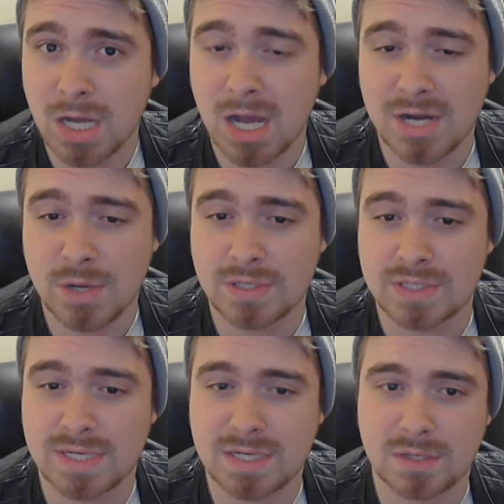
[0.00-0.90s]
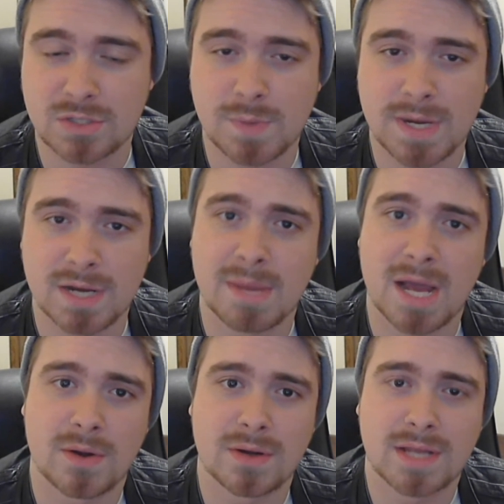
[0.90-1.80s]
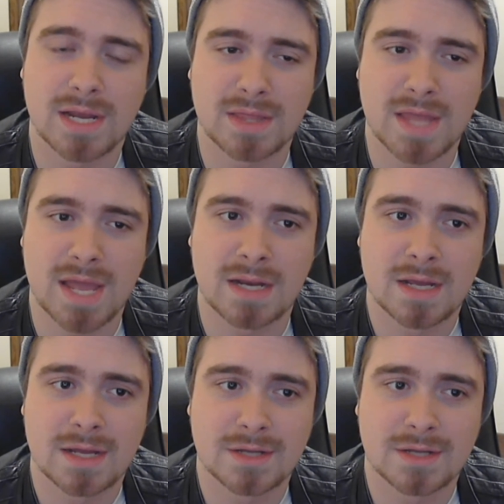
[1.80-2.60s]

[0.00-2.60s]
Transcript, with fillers: Uh, I know I just sent out a tweet about getting that